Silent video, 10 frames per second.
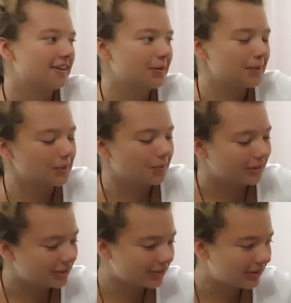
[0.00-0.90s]
not up here with the
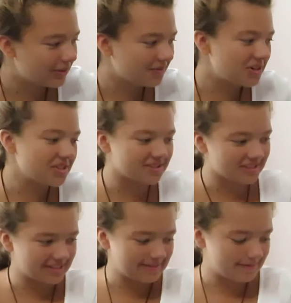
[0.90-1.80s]
rest of the Ravenverse because
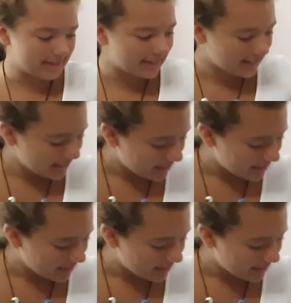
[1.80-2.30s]
it didn't fit.